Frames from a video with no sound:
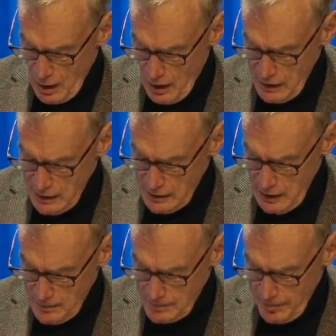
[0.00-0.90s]
I,
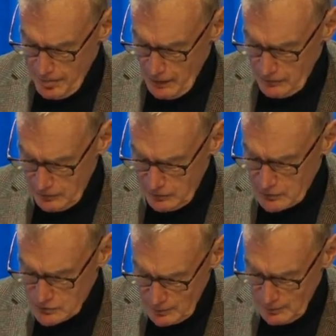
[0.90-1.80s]
um, I think there
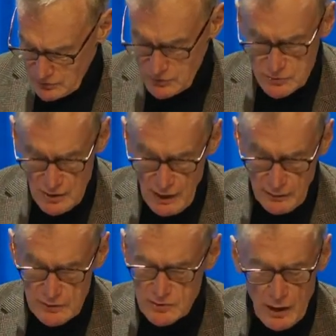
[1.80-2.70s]
are some lessons out
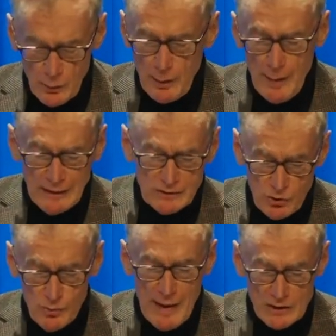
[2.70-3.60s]
of this. I don't want to make
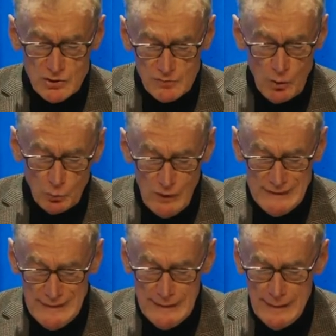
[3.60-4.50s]
too much of what we
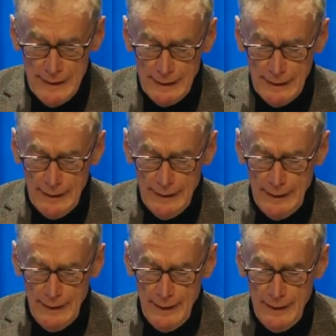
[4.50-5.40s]
did.
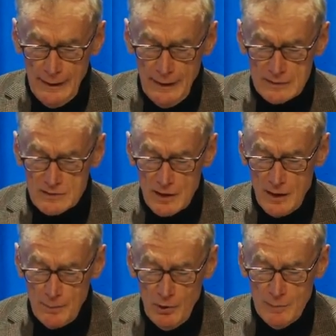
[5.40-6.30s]
It's a,
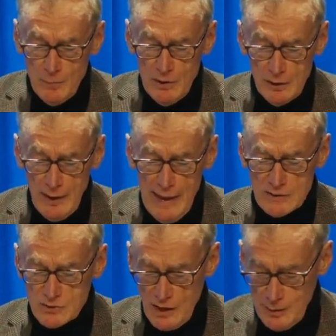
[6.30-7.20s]
a pretty meagre
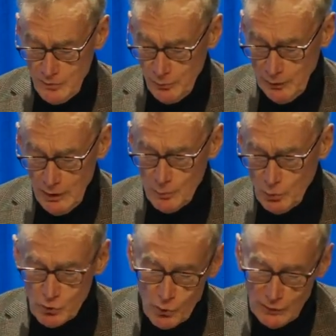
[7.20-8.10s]
landscape if we keep
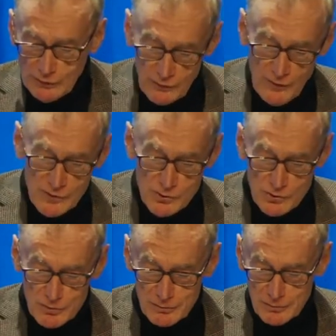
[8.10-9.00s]
returning to this,
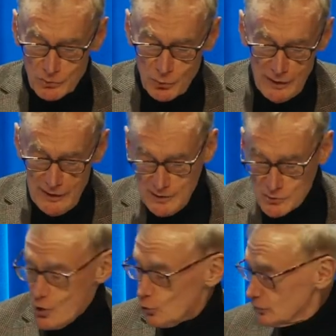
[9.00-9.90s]
20 years
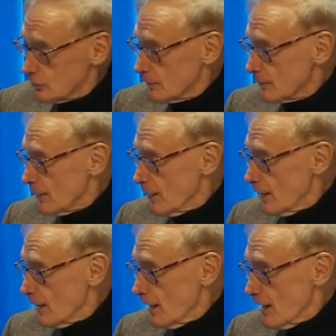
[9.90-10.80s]
old,
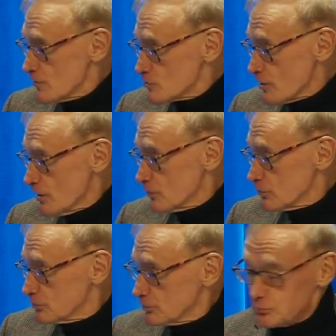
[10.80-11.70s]
as uh,
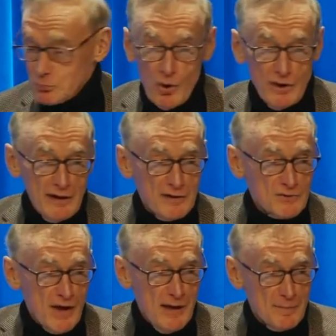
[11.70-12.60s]
working
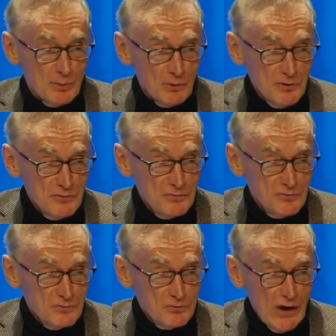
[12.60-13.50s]
example of
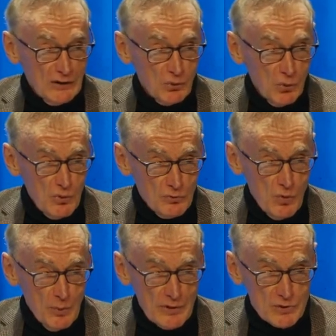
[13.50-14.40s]
drug law
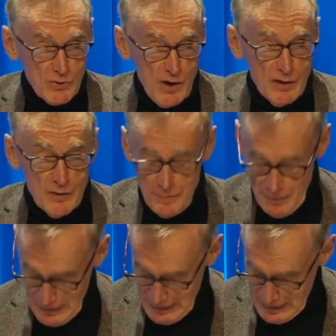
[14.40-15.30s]
reform in Australia.
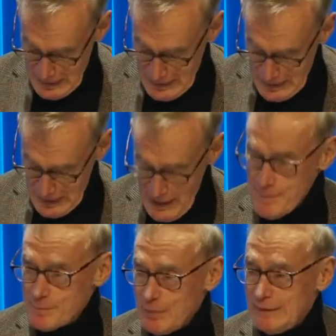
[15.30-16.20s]

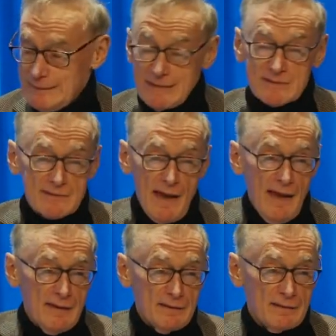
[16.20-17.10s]
Um, but it did
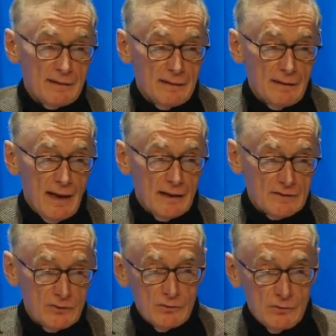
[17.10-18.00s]
stand
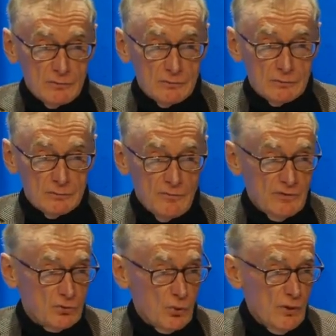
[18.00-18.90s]
until
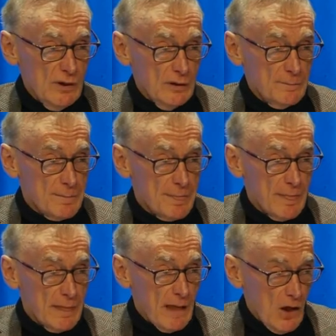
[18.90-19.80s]
Victoria
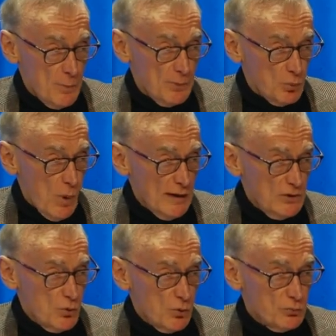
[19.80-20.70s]
opened one
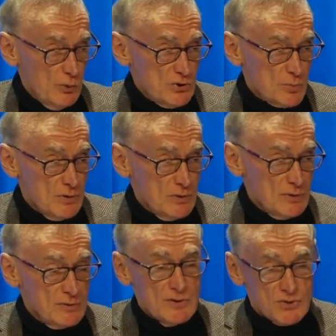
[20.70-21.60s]
in North Richmond.
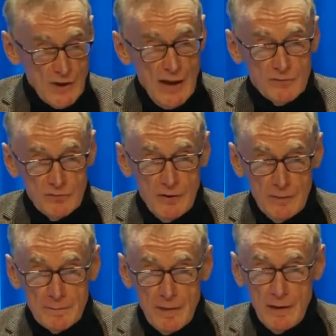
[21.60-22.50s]
It did stand for
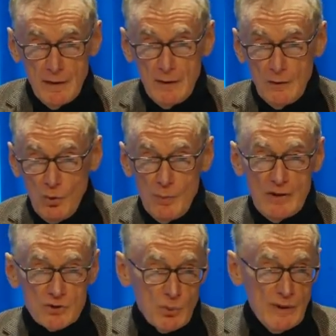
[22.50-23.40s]

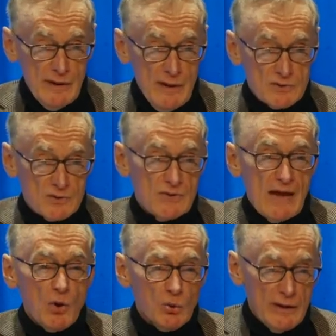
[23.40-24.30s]
almost 20 years as the
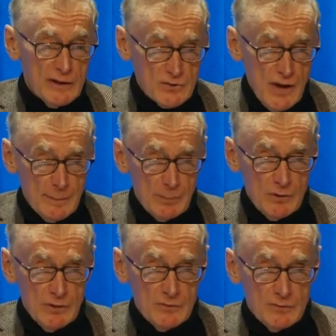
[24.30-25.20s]
only
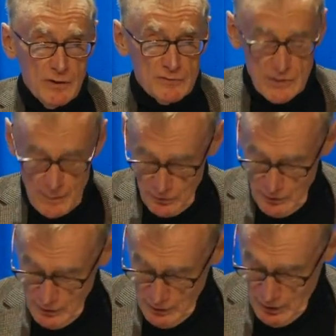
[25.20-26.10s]
example of, of
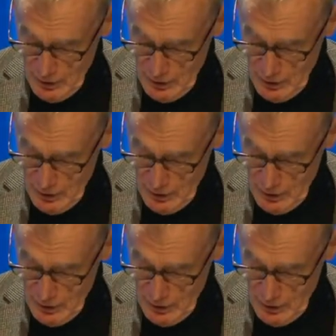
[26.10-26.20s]
something